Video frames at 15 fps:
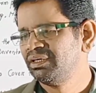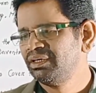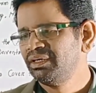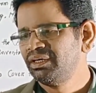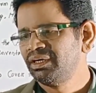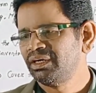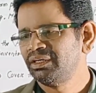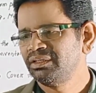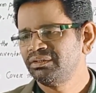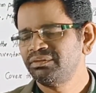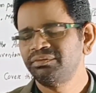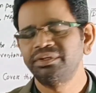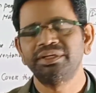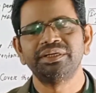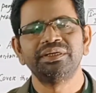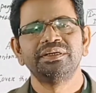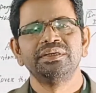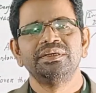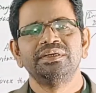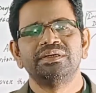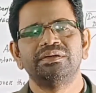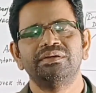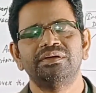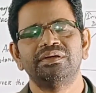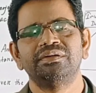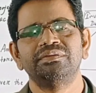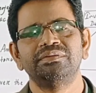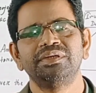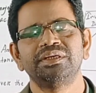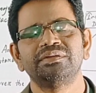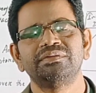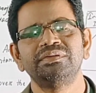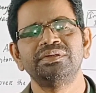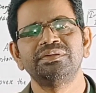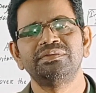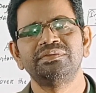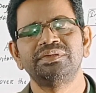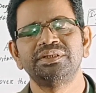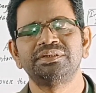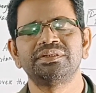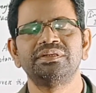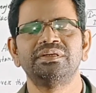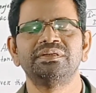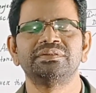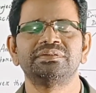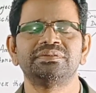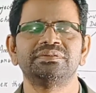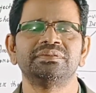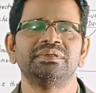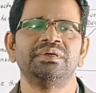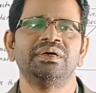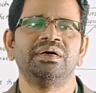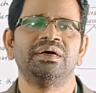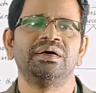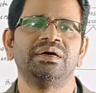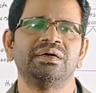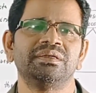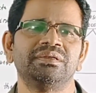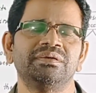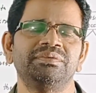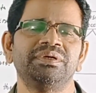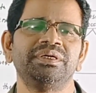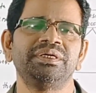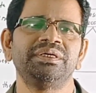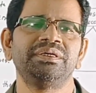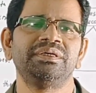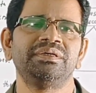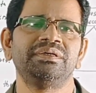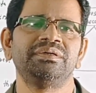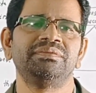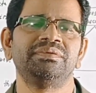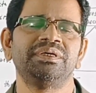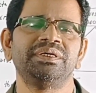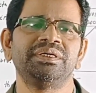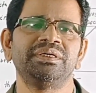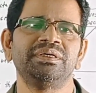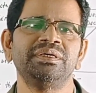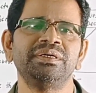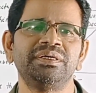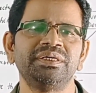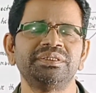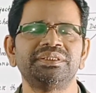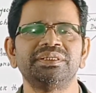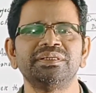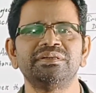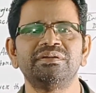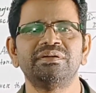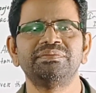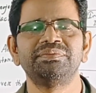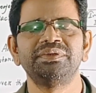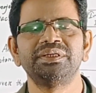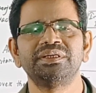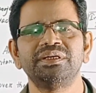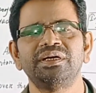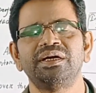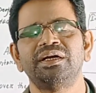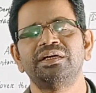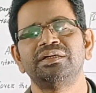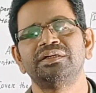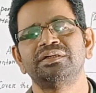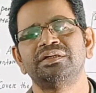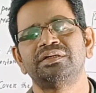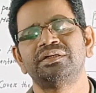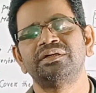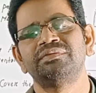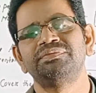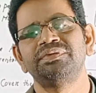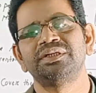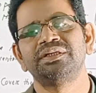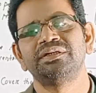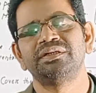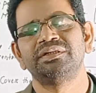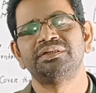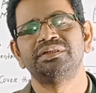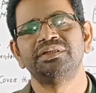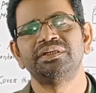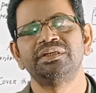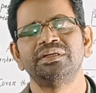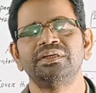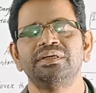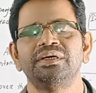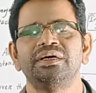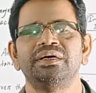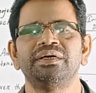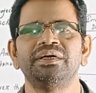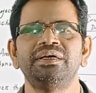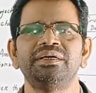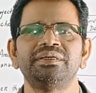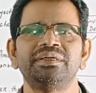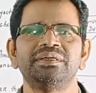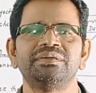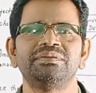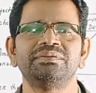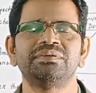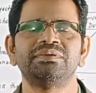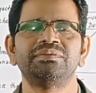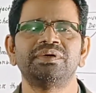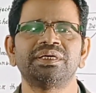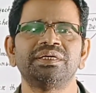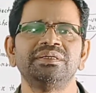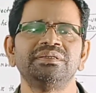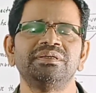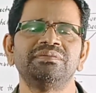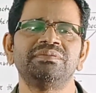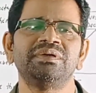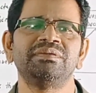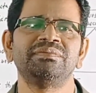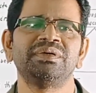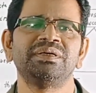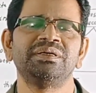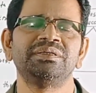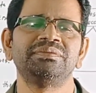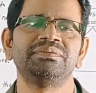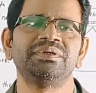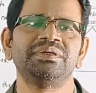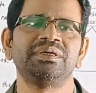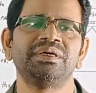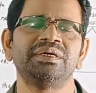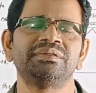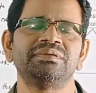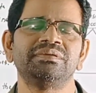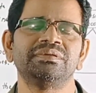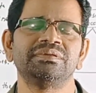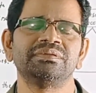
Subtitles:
And today, we are going to discuss the very interesting topic, and the topic is related to the working capital management as a